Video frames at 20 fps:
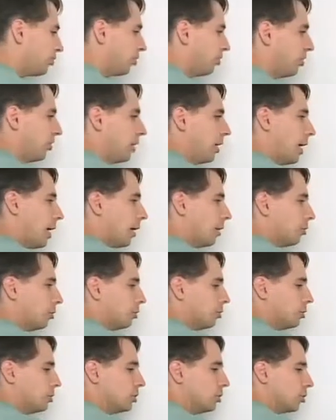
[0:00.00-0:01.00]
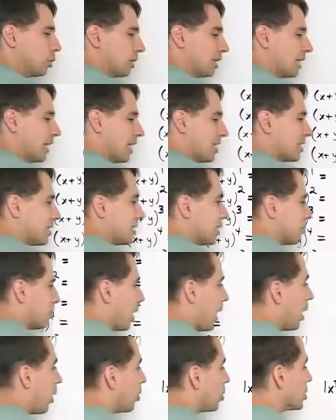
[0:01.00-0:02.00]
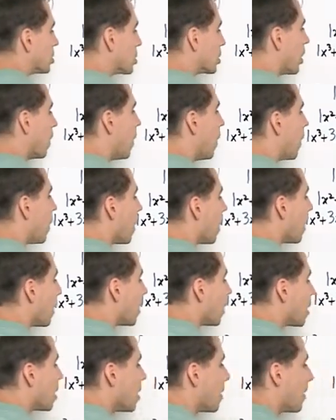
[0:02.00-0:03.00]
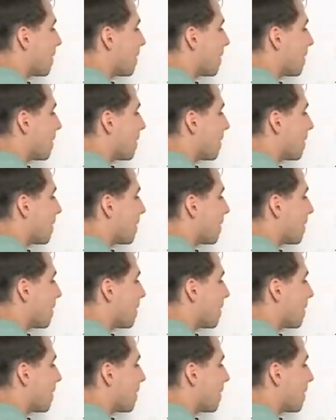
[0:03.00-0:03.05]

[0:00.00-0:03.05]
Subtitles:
see how good your guessing powers are.